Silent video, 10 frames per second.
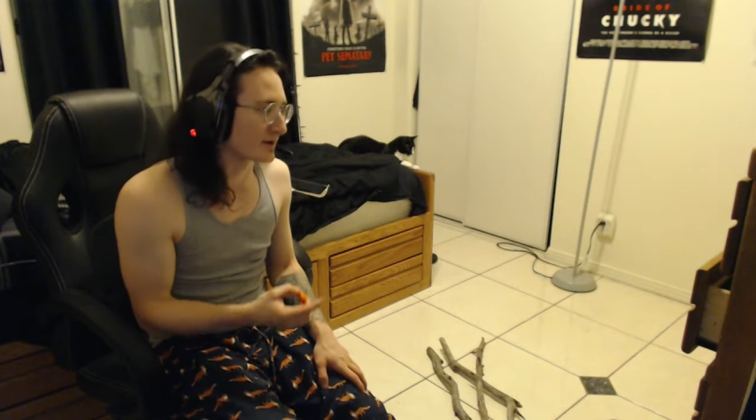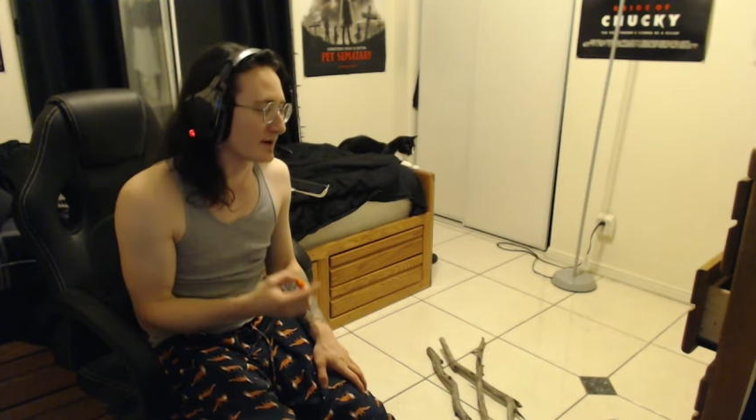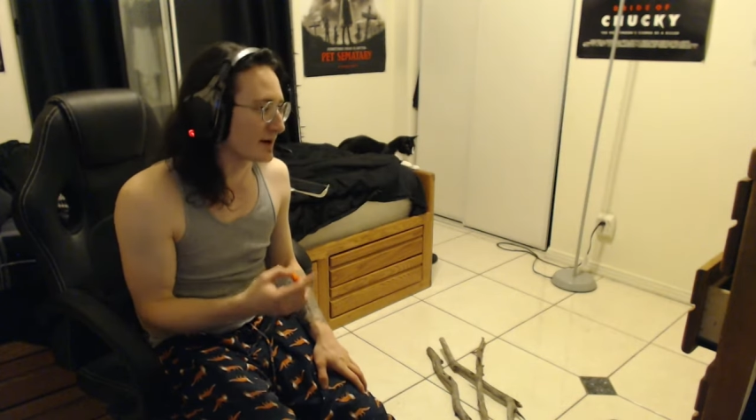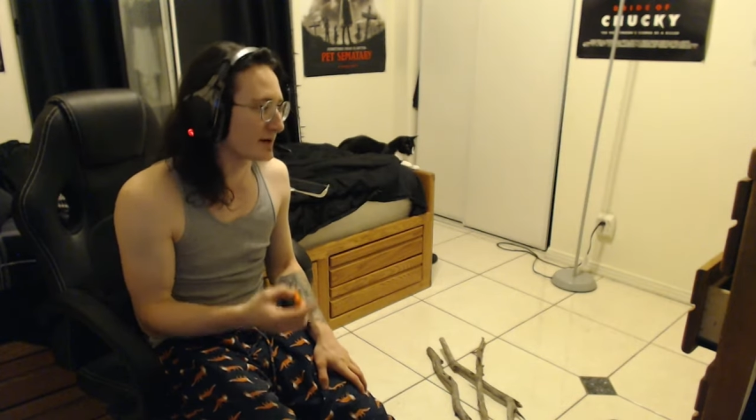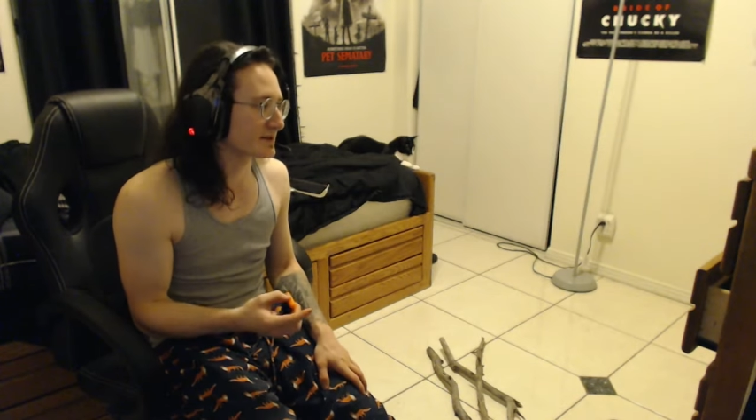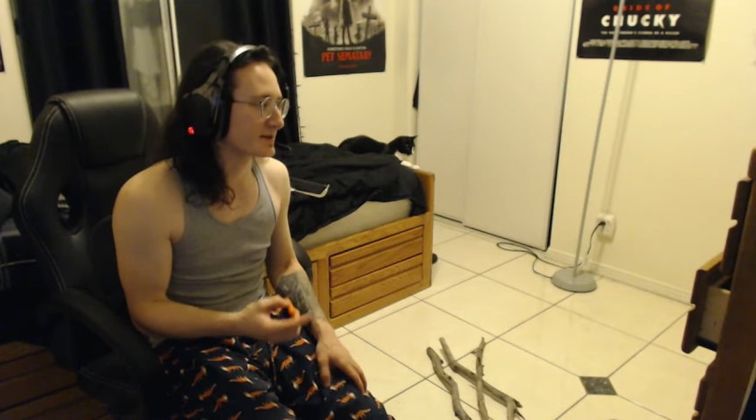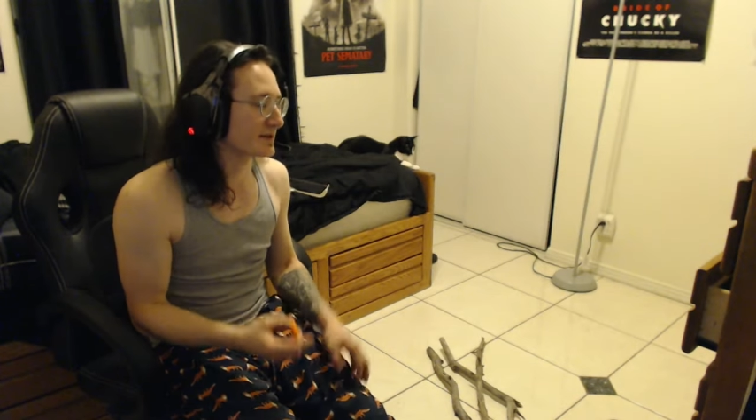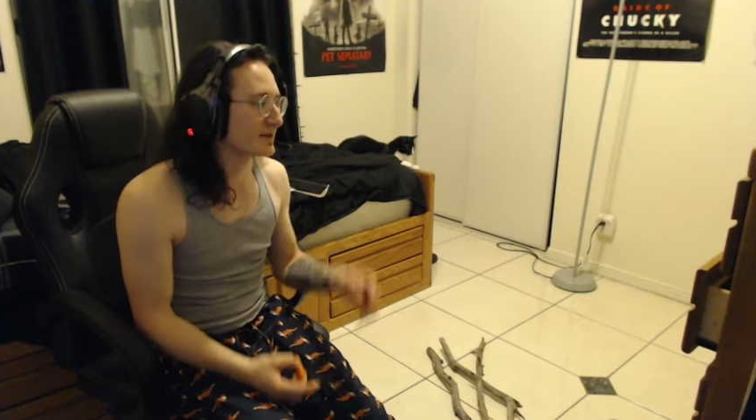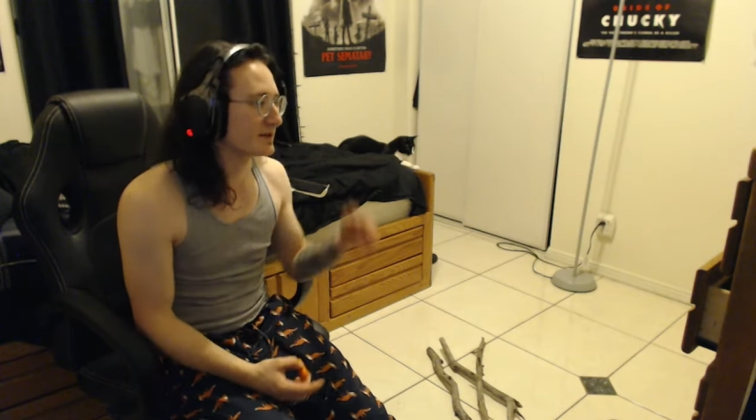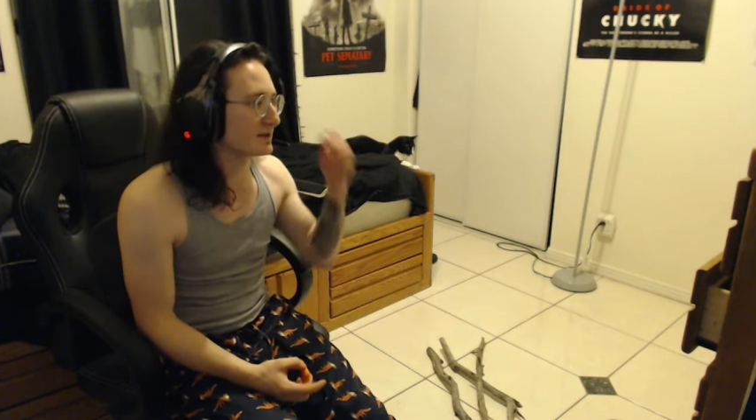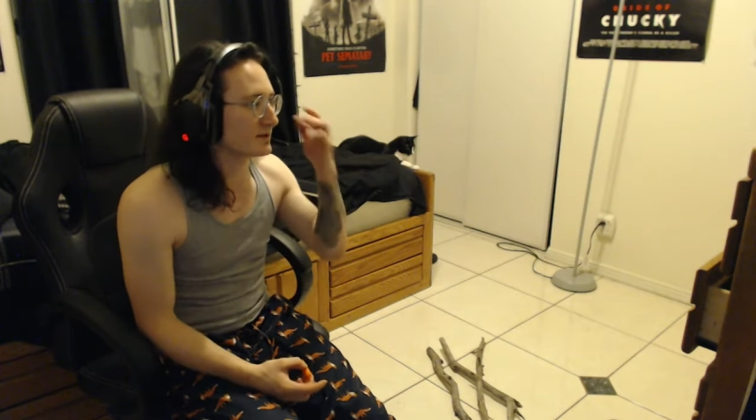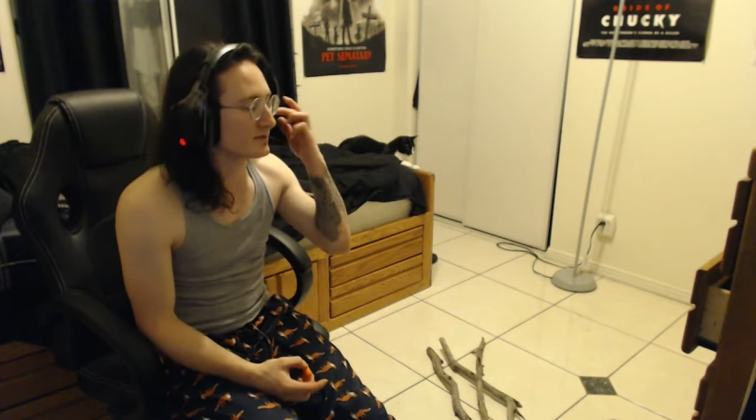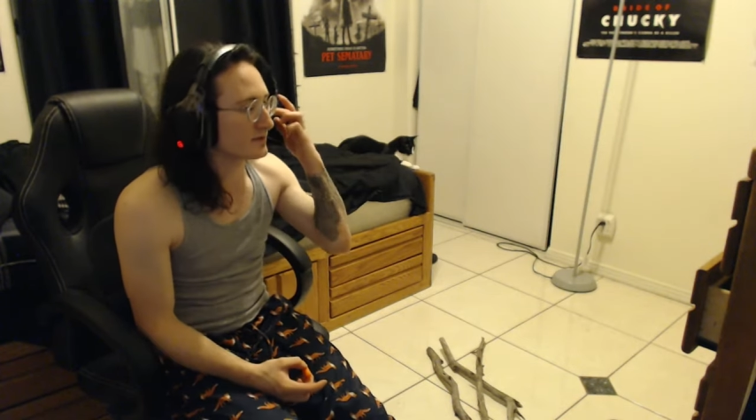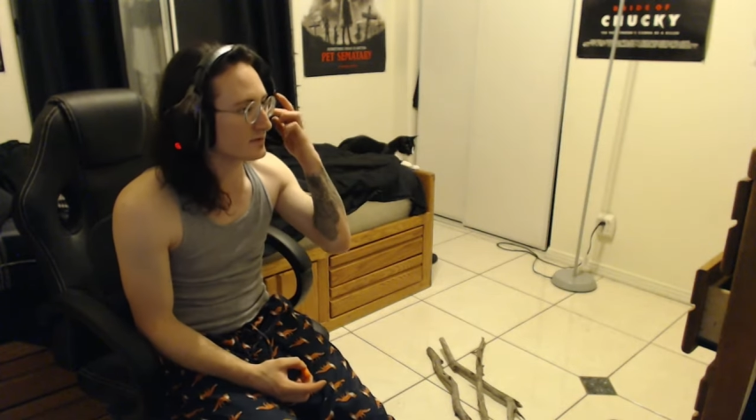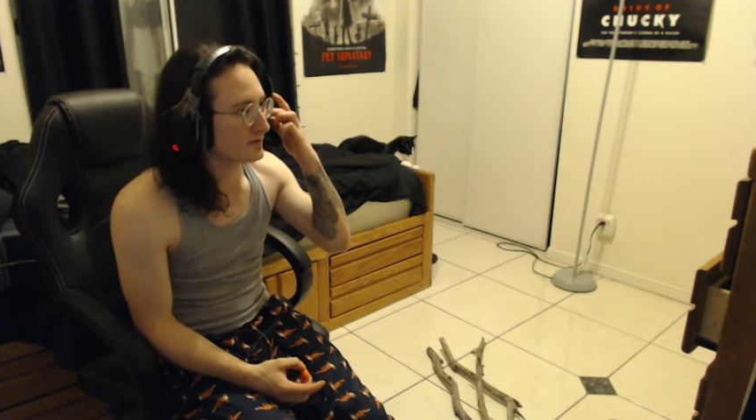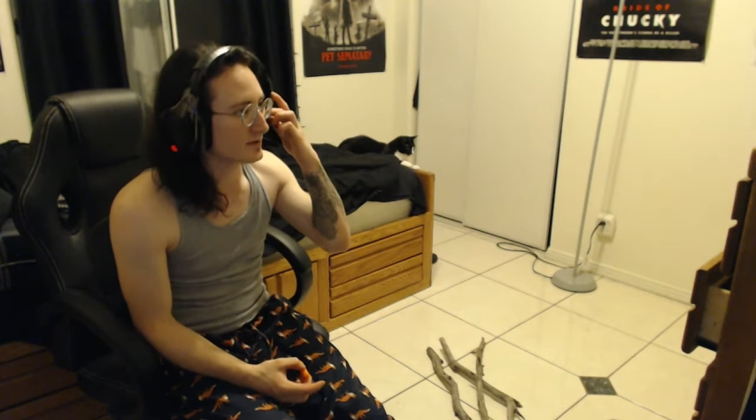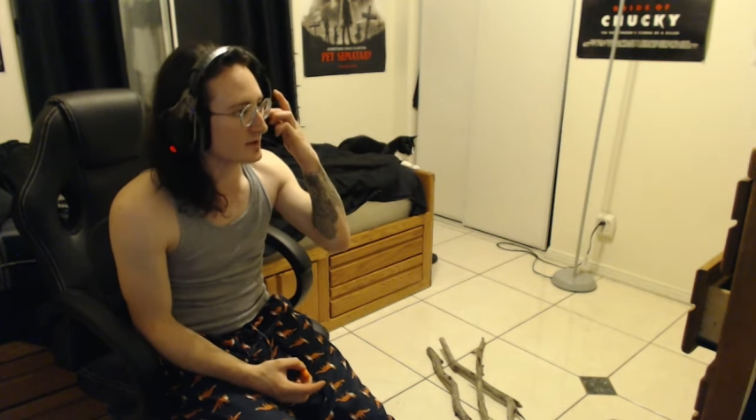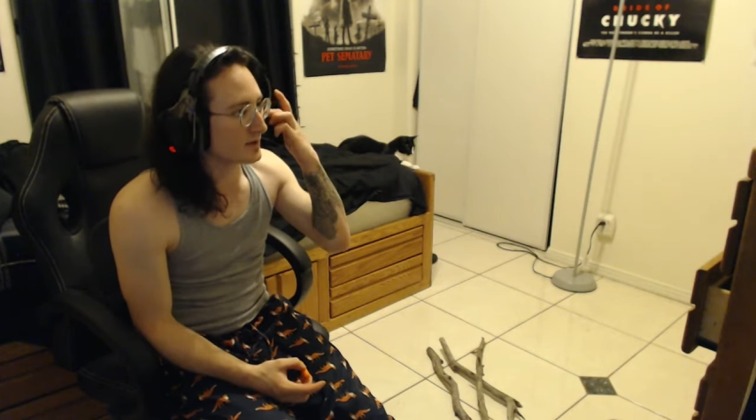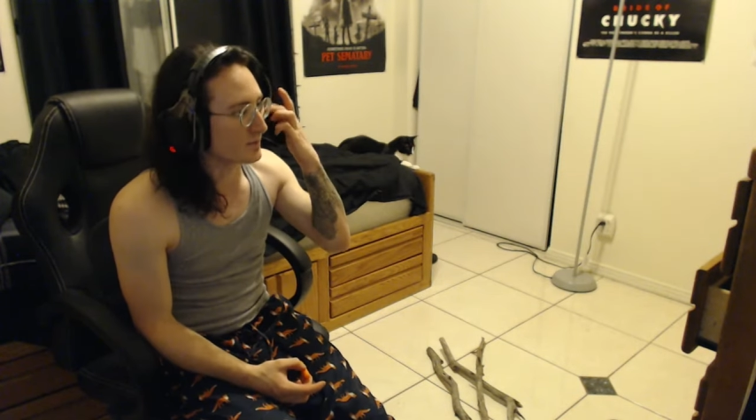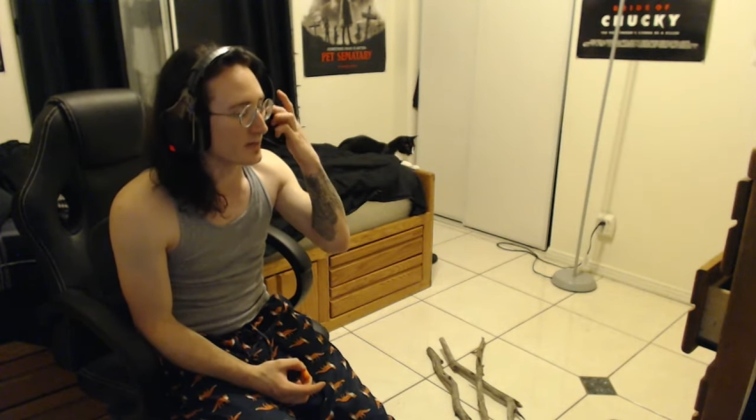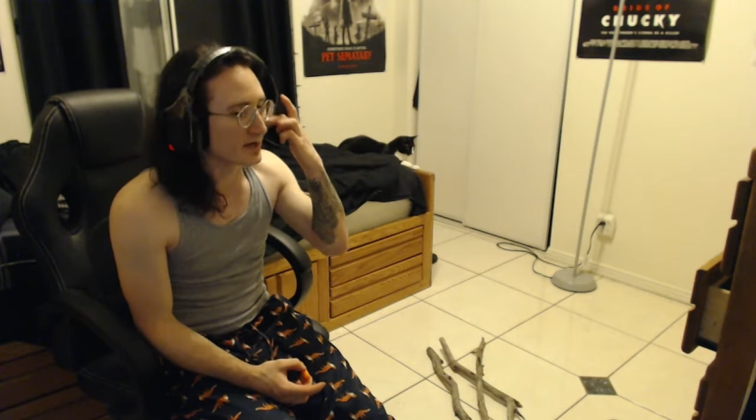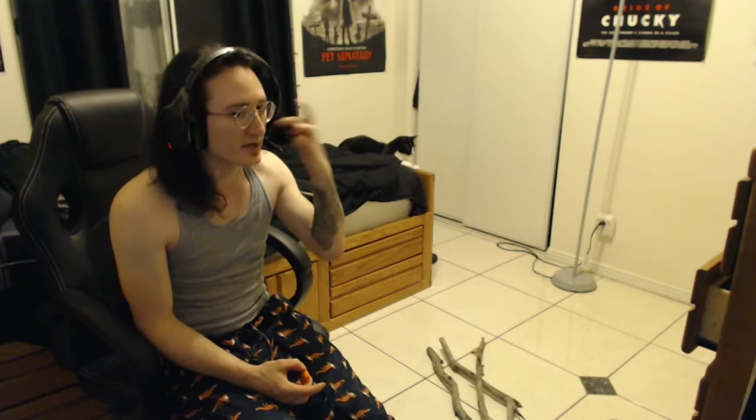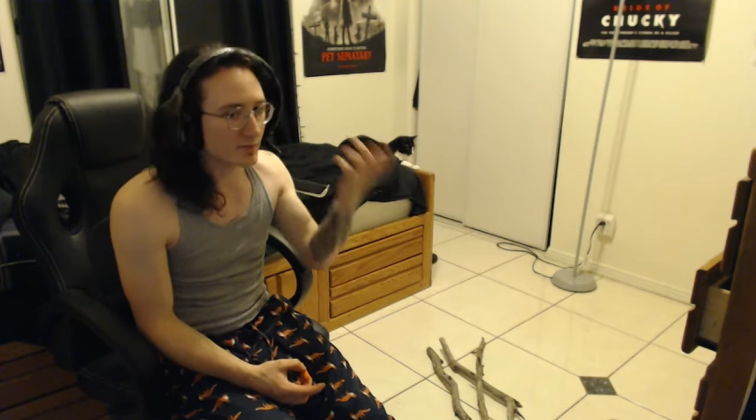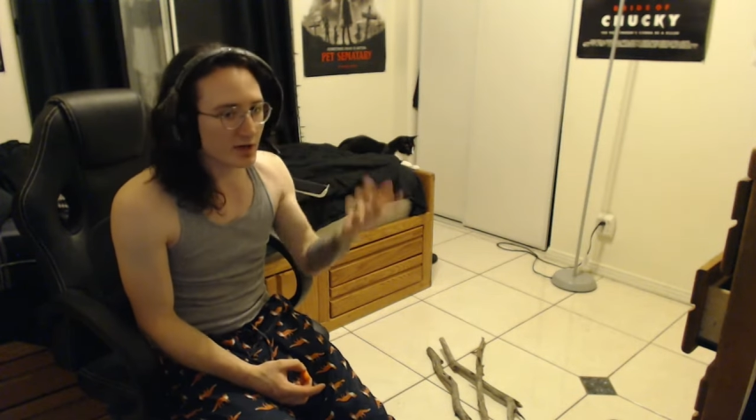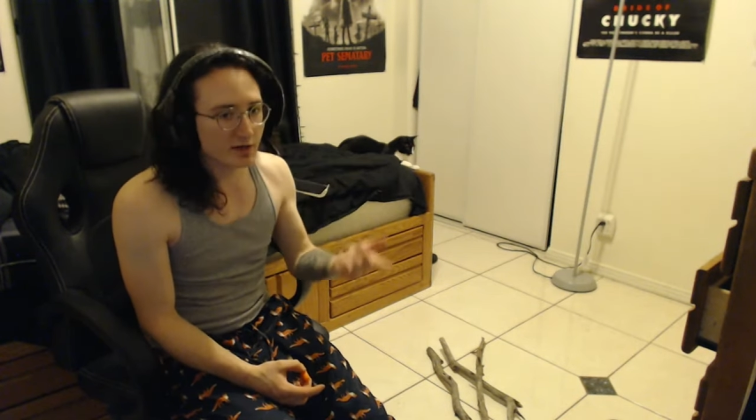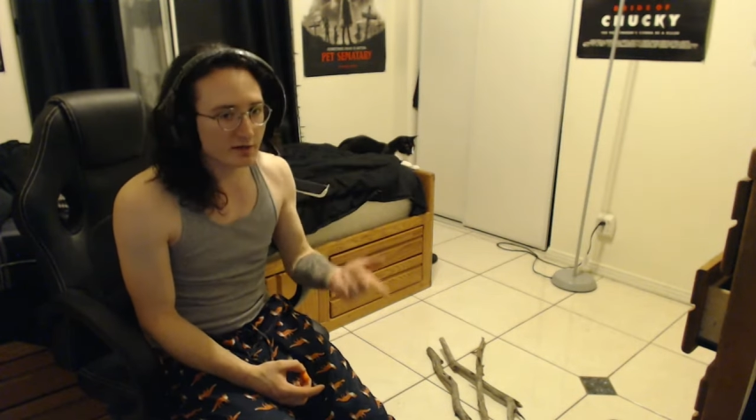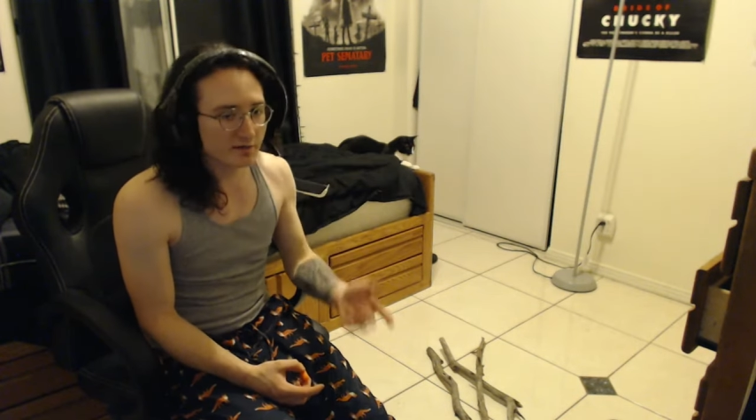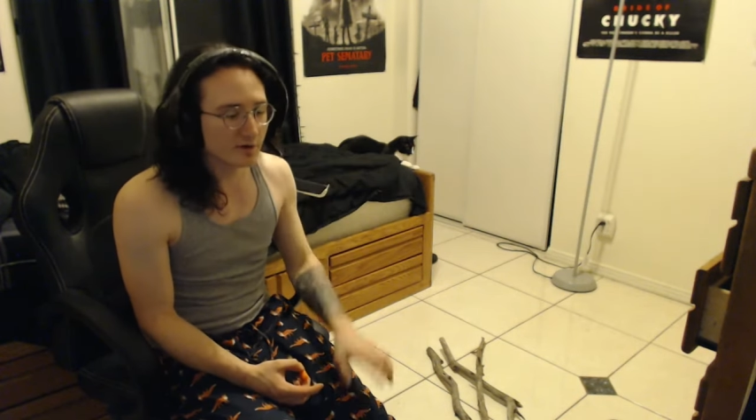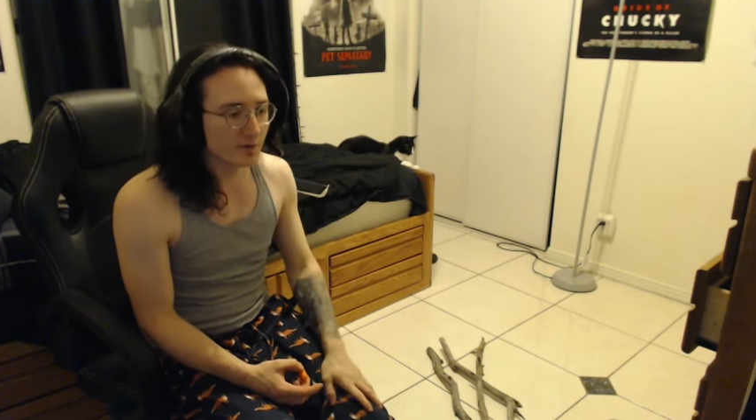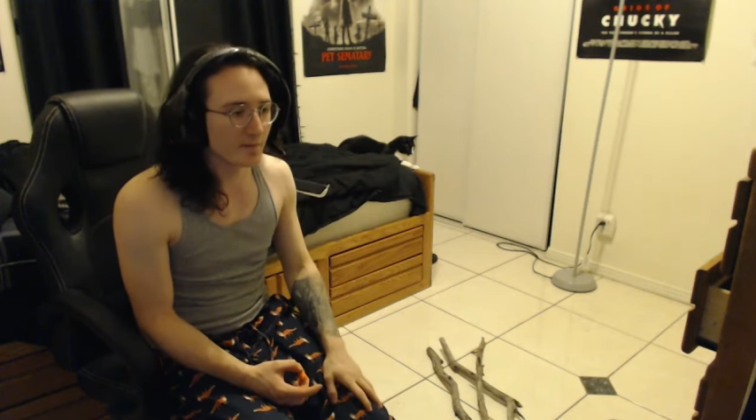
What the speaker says: It has a meaning behind the film.